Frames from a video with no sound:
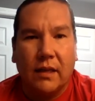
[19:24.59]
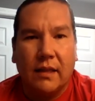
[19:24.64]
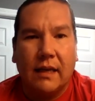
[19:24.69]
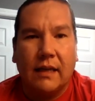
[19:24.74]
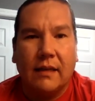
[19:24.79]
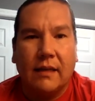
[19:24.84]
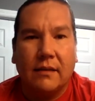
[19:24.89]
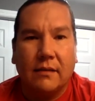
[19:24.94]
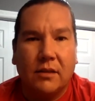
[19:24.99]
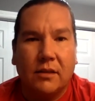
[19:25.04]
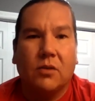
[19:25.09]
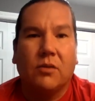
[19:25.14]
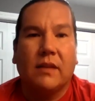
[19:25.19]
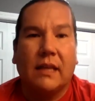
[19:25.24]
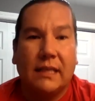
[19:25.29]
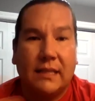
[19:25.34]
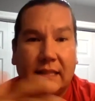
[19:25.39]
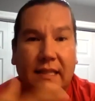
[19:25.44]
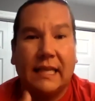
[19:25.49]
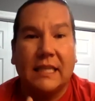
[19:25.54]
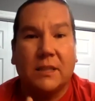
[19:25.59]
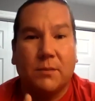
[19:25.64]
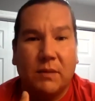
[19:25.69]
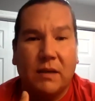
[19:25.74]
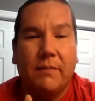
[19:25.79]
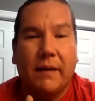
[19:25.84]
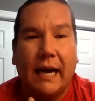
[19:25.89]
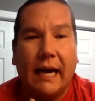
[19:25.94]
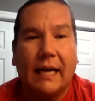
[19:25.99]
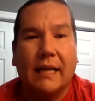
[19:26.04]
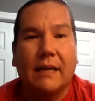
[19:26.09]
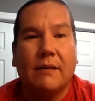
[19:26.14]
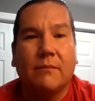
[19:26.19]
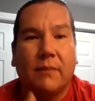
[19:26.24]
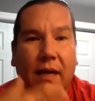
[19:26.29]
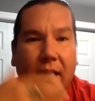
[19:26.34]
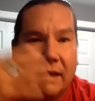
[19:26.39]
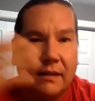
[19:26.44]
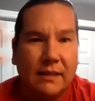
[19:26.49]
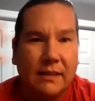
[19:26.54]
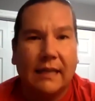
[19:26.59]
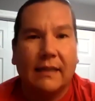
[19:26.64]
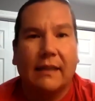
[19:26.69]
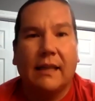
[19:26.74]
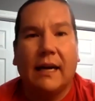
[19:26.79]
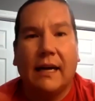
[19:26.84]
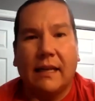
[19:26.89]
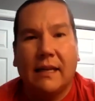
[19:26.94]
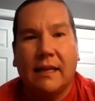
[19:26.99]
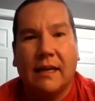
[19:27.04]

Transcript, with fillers: then you know that sets me back in my deadline